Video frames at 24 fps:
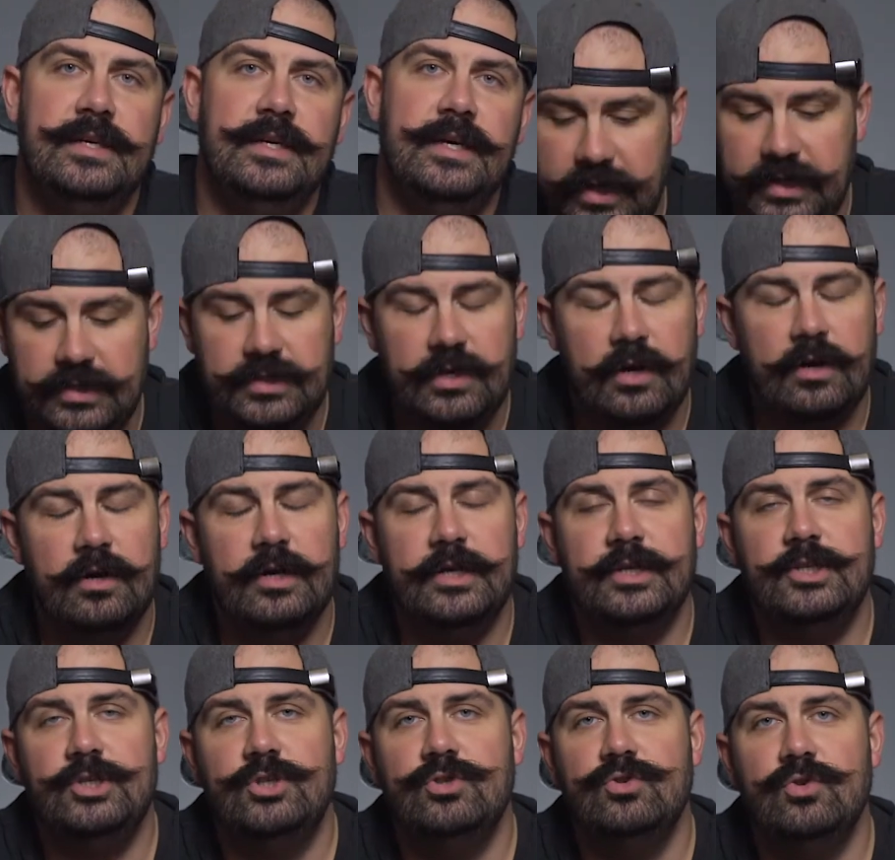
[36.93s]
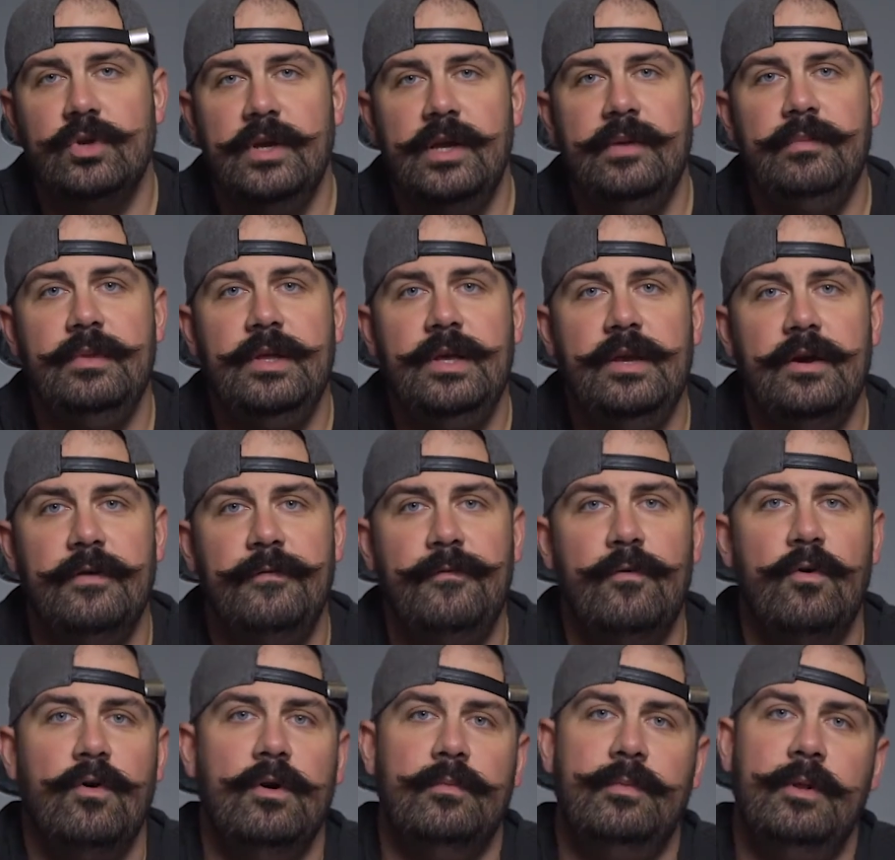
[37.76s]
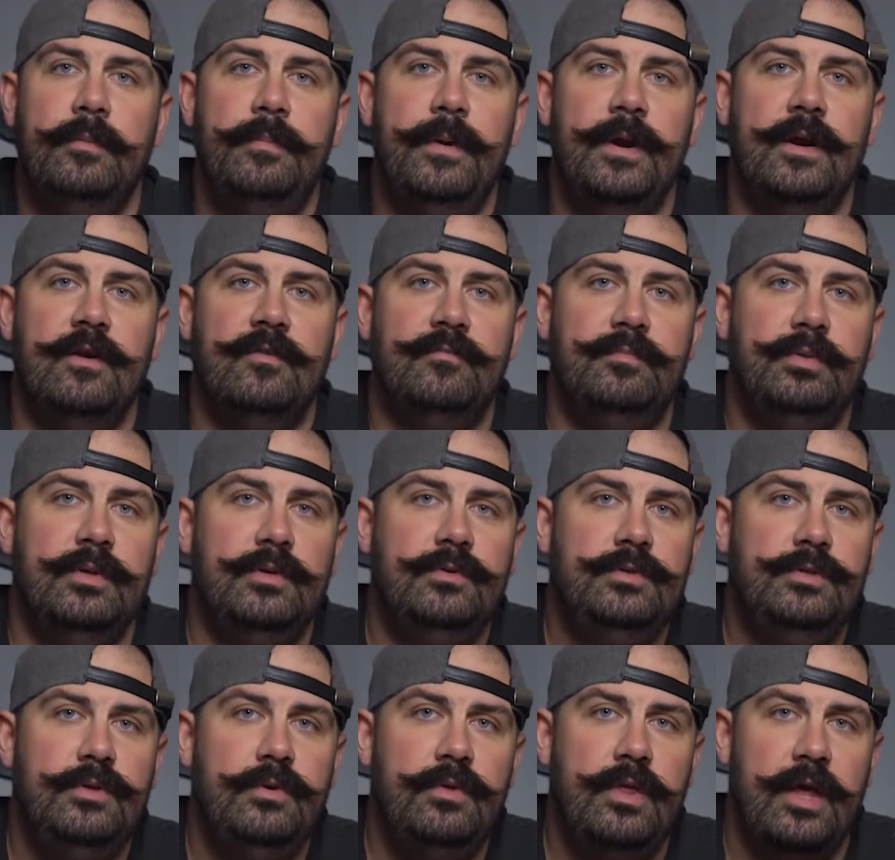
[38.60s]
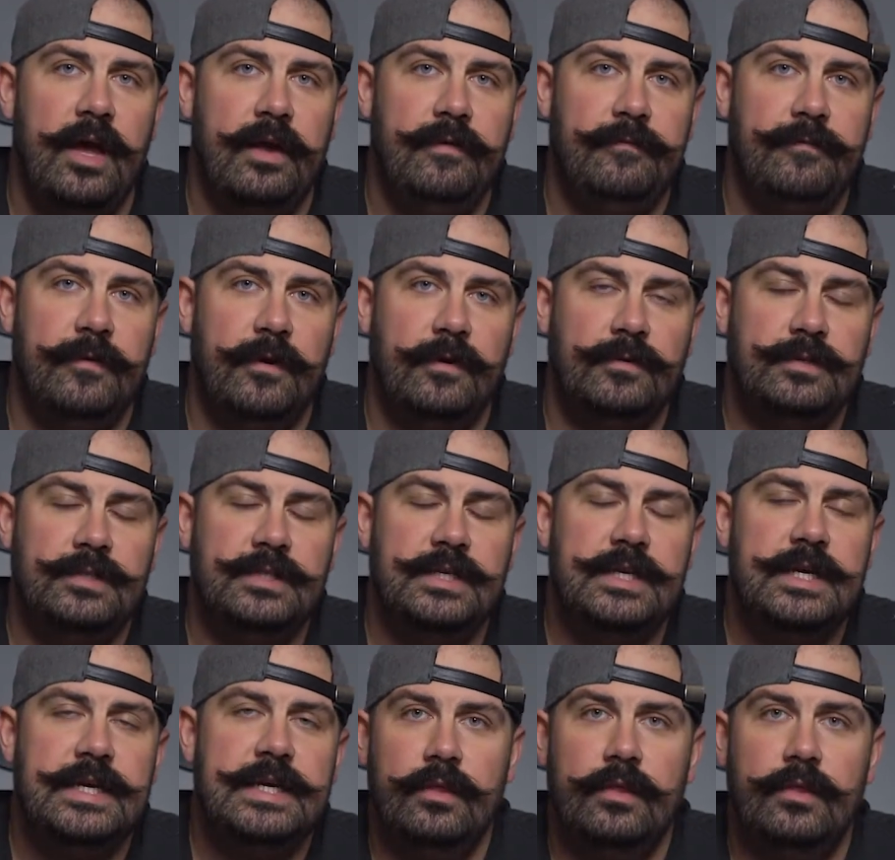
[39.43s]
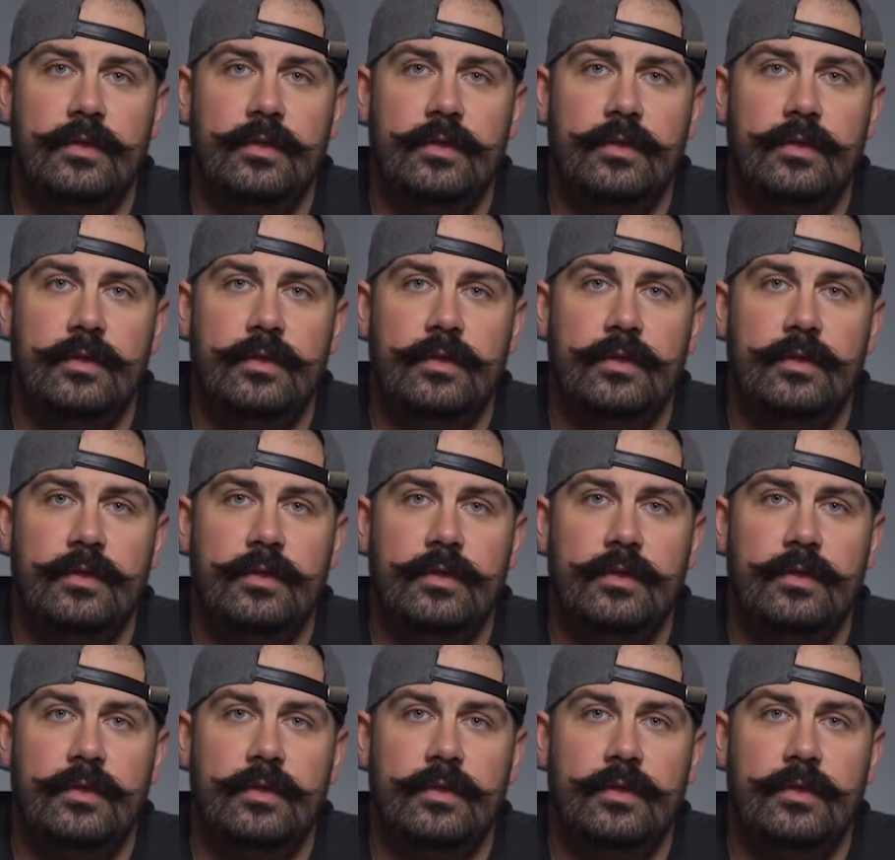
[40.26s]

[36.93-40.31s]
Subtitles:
These are an extremely affordable pair of Bluetooth headphones.